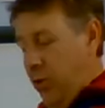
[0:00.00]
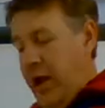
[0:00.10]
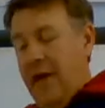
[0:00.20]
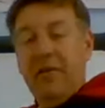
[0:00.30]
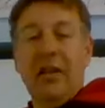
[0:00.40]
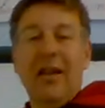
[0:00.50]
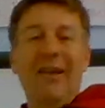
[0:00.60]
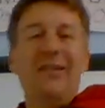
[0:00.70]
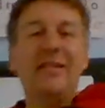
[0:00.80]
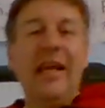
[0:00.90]
We have the
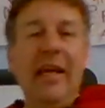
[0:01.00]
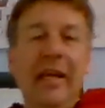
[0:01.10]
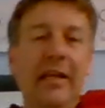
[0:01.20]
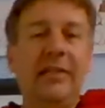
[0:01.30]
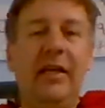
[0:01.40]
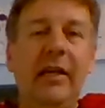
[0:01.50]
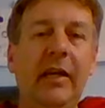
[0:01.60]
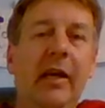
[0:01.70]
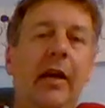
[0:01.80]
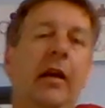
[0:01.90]
letters
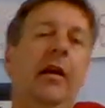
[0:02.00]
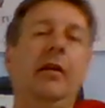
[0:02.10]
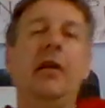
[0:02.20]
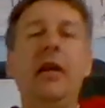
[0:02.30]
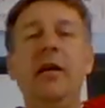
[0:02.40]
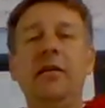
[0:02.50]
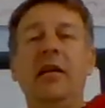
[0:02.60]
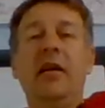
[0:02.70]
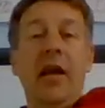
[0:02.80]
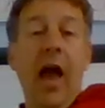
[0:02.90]
ED,
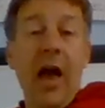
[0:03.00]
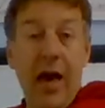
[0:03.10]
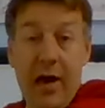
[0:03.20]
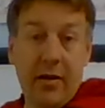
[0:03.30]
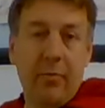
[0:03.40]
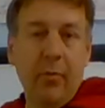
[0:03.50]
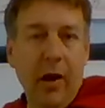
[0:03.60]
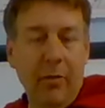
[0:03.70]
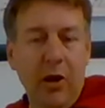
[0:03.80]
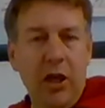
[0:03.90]
ED, ed,
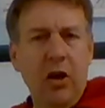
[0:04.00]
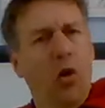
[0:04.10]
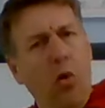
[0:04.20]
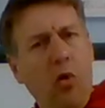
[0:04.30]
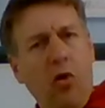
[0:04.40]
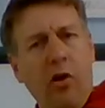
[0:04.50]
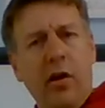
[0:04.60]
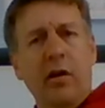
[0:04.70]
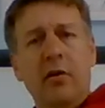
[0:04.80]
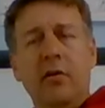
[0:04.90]
maybe,
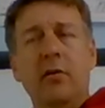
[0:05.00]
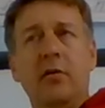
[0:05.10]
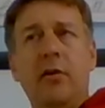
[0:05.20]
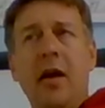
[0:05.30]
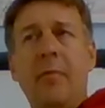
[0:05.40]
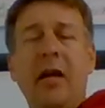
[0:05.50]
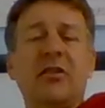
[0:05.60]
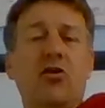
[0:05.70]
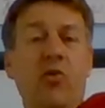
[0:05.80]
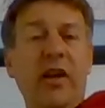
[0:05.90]
or it
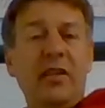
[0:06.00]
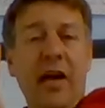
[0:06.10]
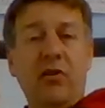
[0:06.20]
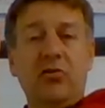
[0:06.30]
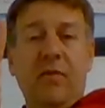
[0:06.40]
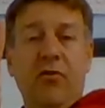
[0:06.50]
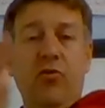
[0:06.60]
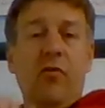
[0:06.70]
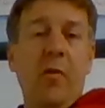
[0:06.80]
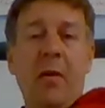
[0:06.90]
makes three sounds if
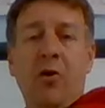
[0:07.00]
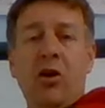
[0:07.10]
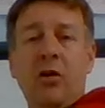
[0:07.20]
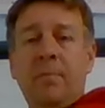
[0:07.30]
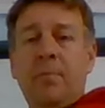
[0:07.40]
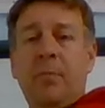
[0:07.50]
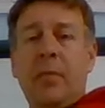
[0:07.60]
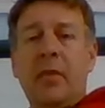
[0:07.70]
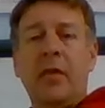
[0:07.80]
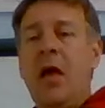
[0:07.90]
you remember.
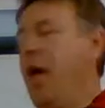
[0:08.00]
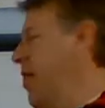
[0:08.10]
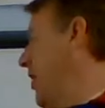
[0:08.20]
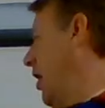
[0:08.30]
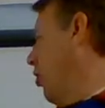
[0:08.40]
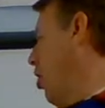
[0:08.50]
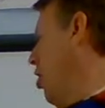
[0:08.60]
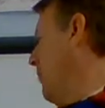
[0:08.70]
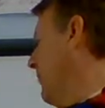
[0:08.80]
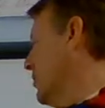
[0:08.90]
They are
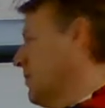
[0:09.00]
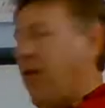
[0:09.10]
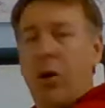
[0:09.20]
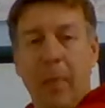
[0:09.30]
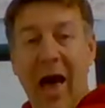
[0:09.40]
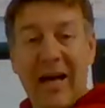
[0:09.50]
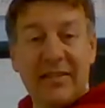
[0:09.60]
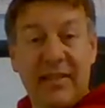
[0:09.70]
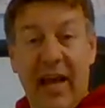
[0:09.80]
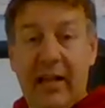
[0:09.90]
all, first of all,
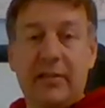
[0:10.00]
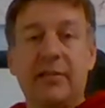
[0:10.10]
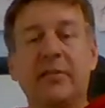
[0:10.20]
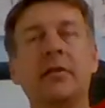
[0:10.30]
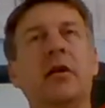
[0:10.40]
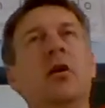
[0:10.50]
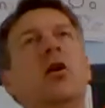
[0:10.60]
past tense.